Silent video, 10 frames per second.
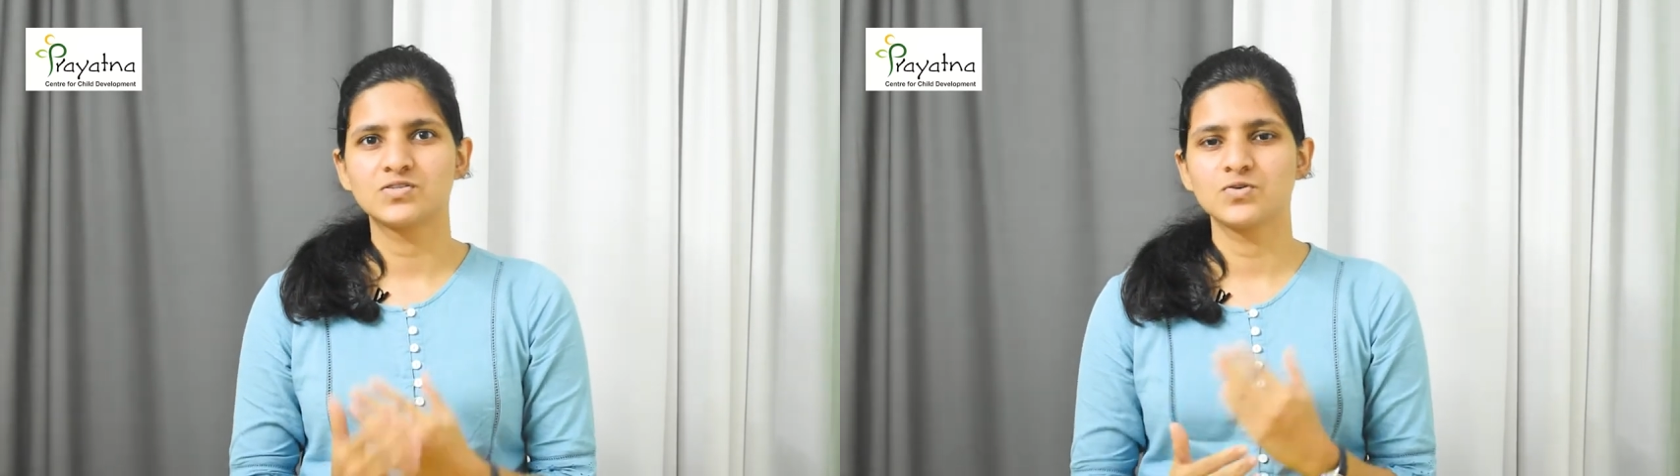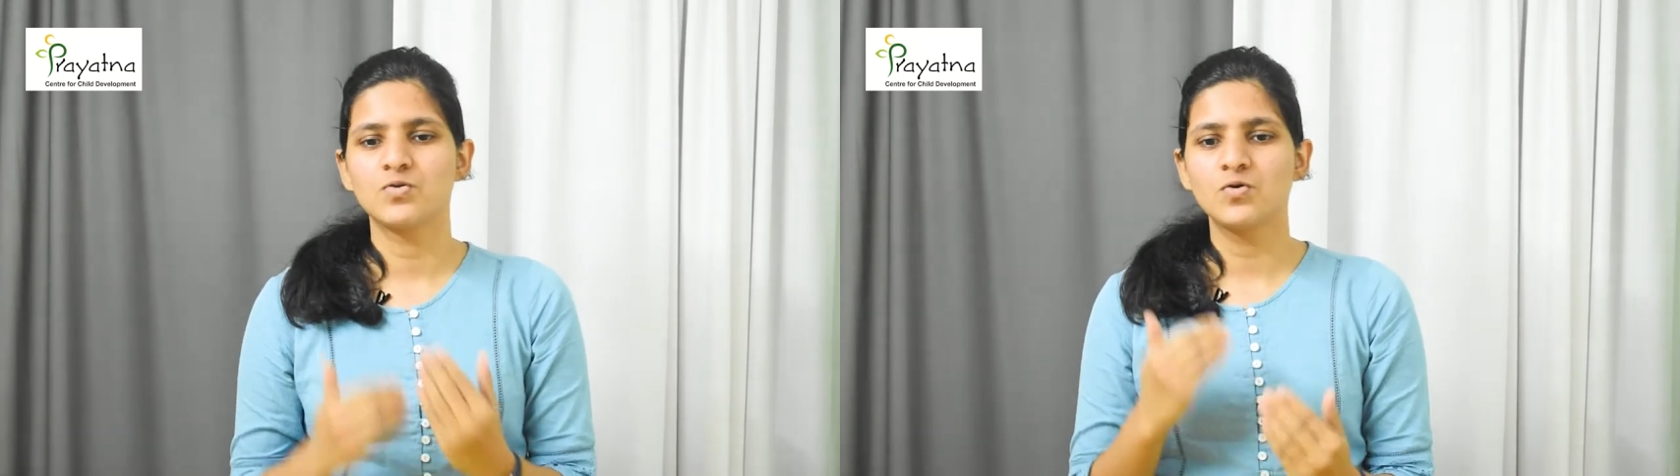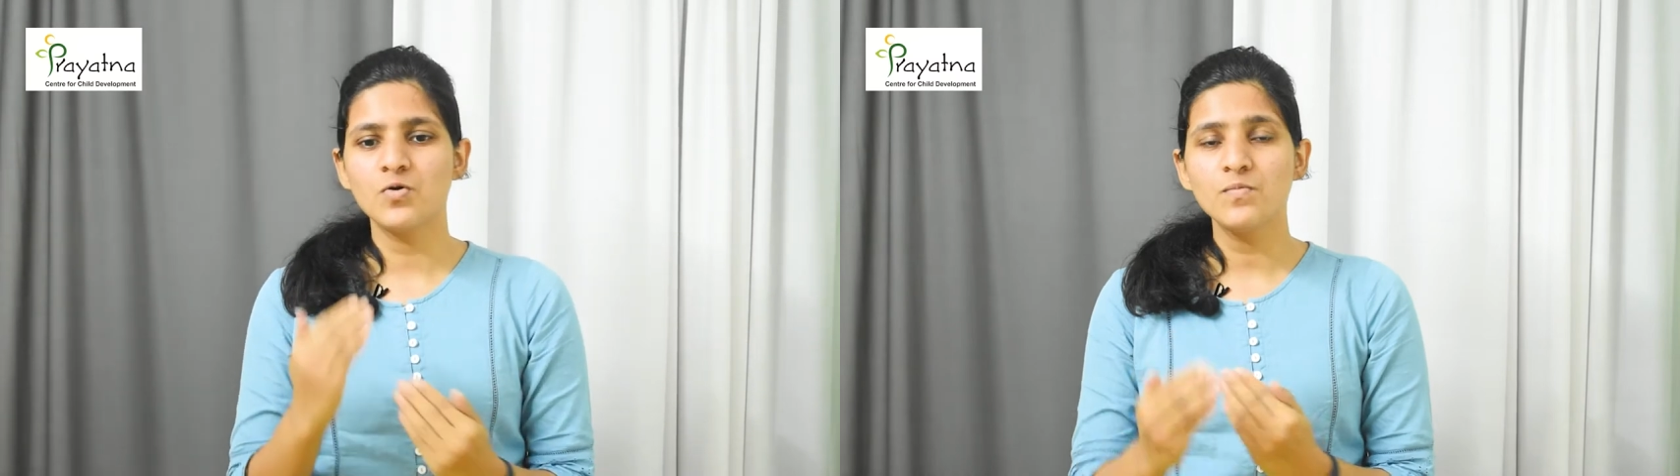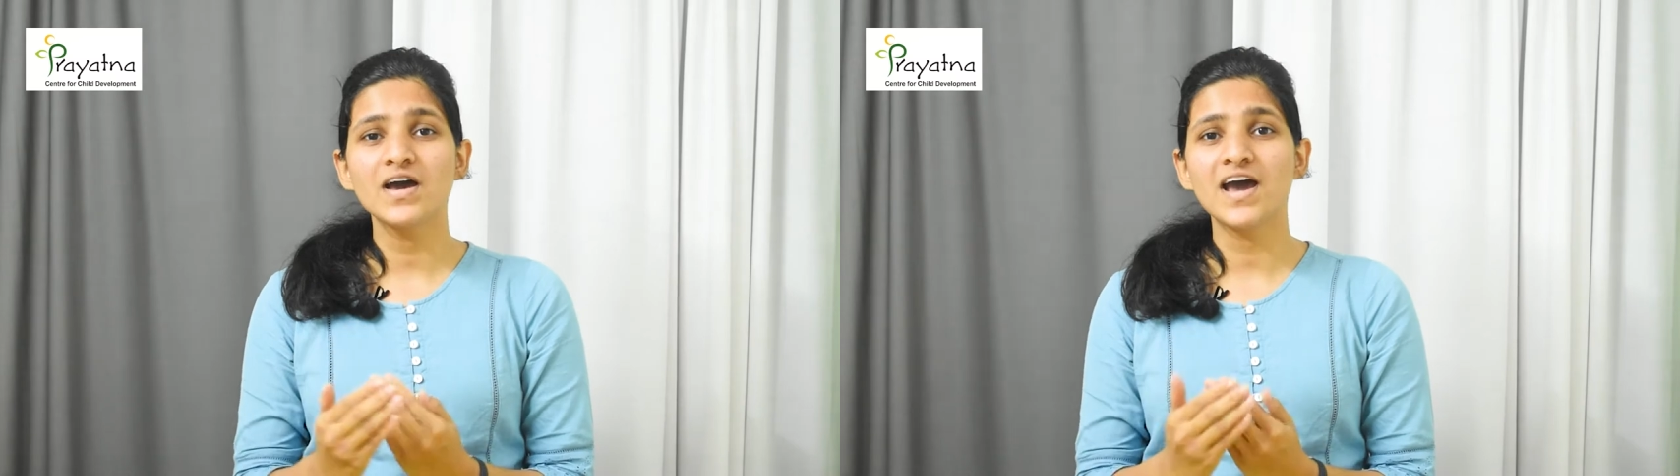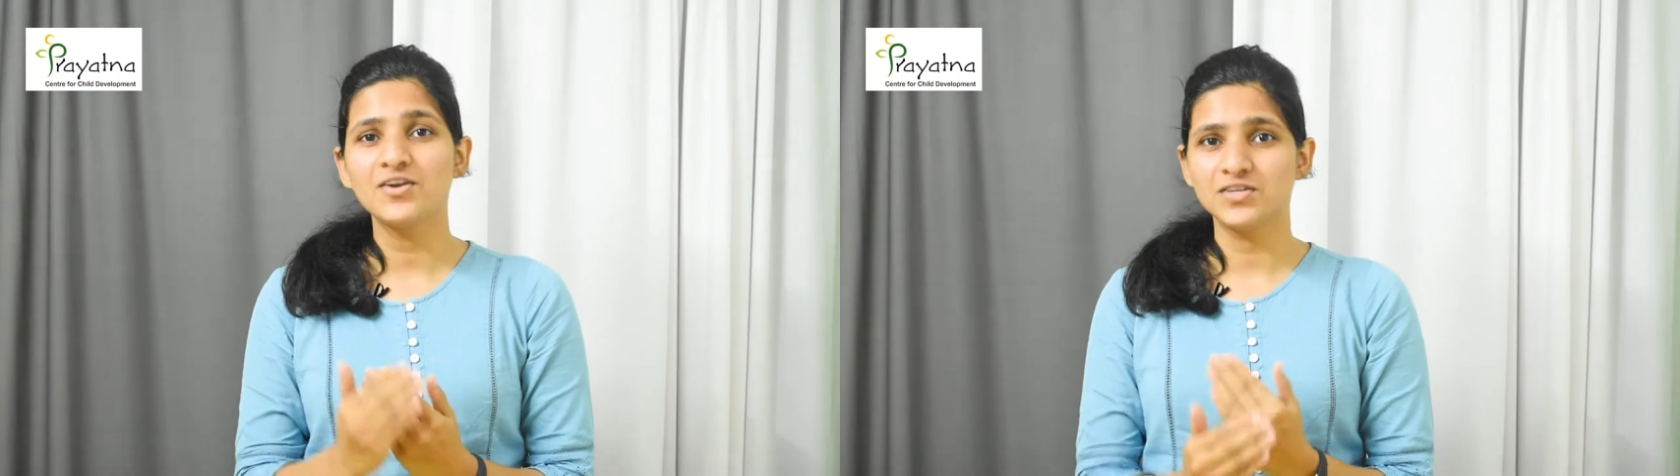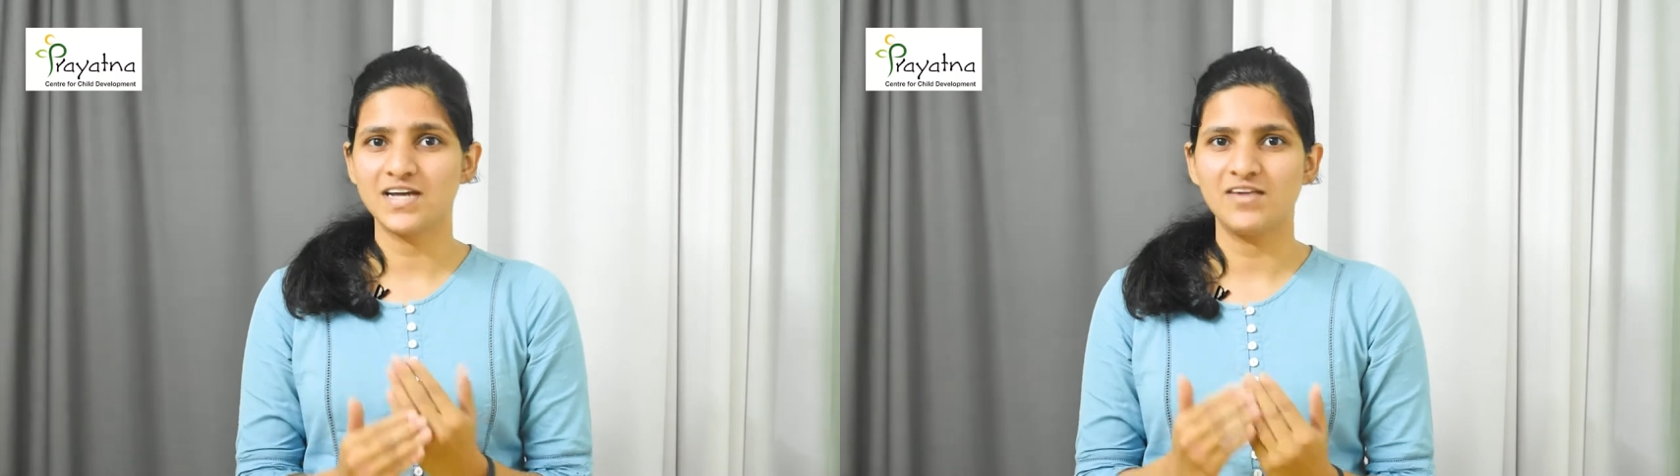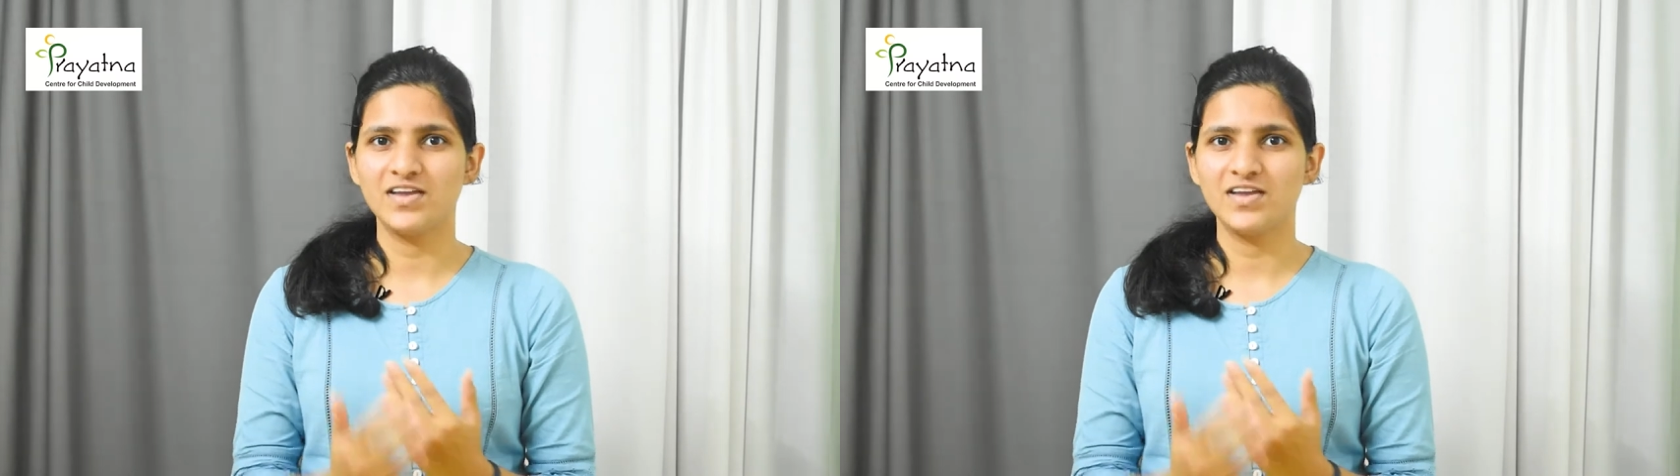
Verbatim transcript: So go behind your child